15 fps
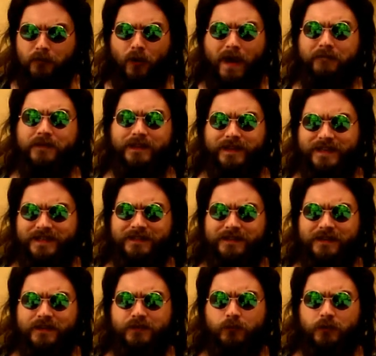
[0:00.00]
you haven't listened
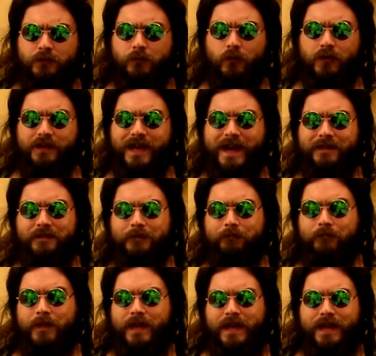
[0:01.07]
to The Switchboard yet,
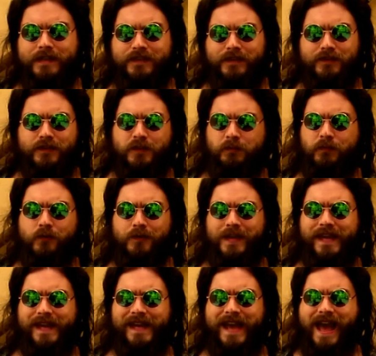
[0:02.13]
it's a
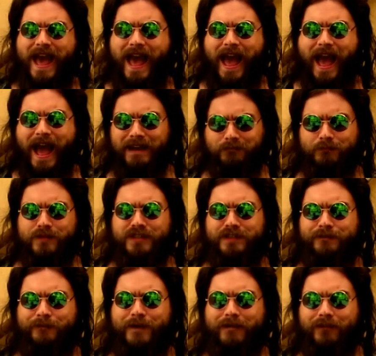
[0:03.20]
spooky,
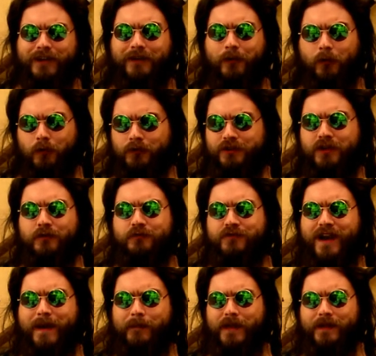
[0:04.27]
atmospheric audio
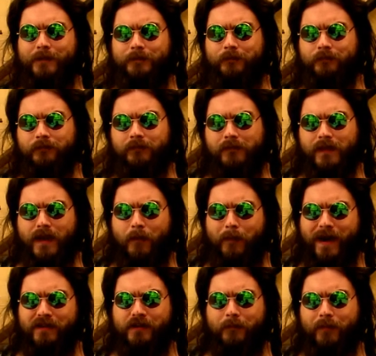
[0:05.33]
drama
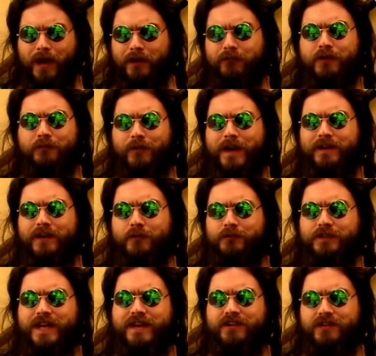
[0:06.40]
about a pirate radio
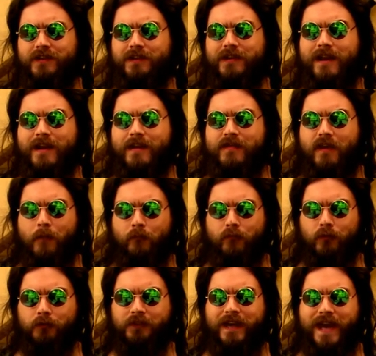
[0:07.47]
station that
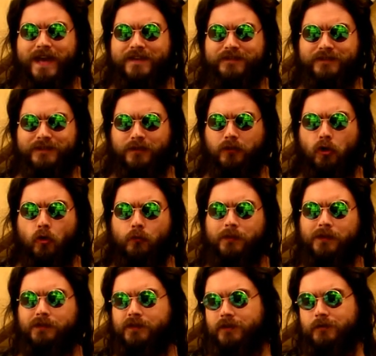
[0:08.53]
broadcasts
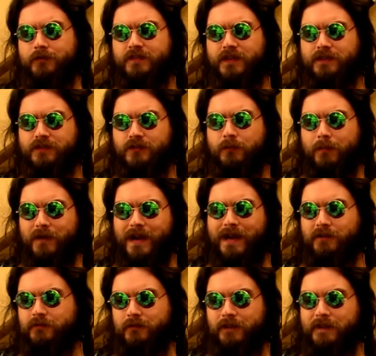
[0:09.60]
global news on
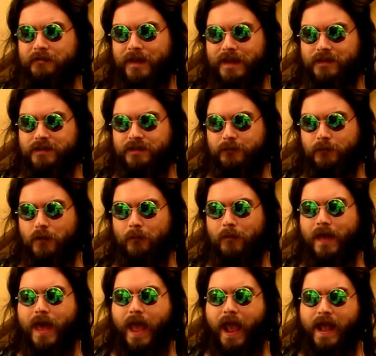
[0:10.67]
supernatural events from
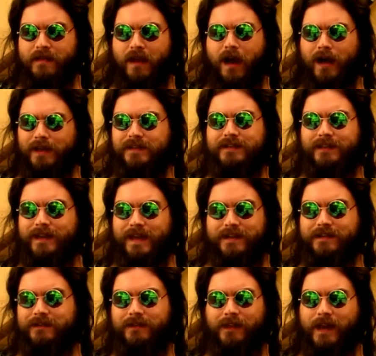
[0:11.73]
an
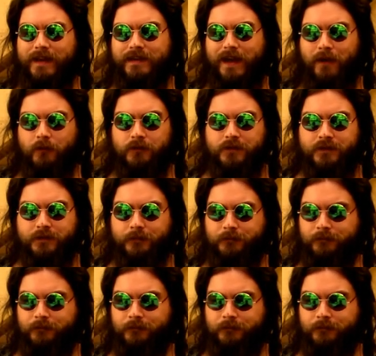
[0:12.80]
isolated lighthouse.